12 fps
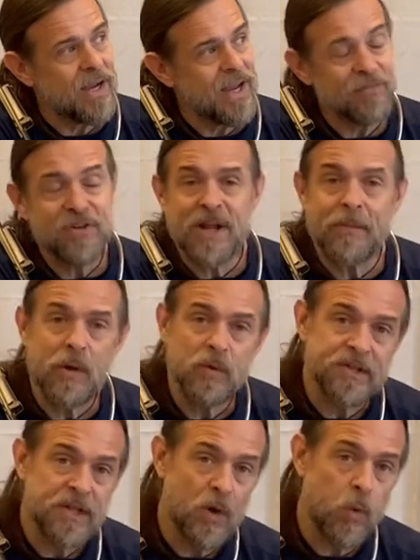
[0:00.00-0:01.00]
Every time I
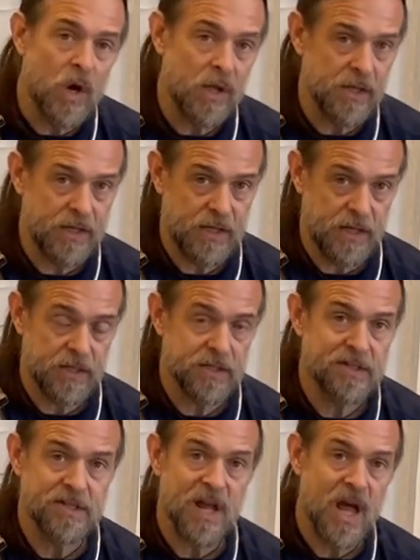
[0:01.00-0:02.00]
would see Quality
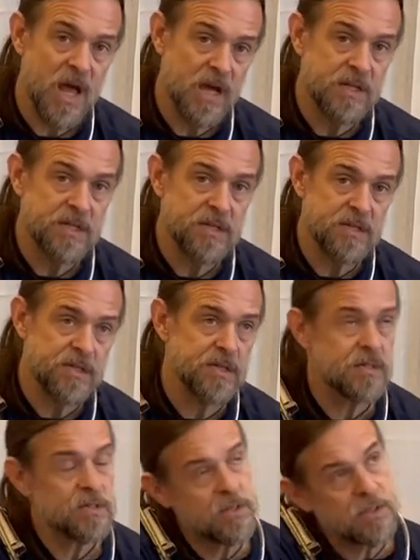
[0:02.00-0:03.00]
Inn signs,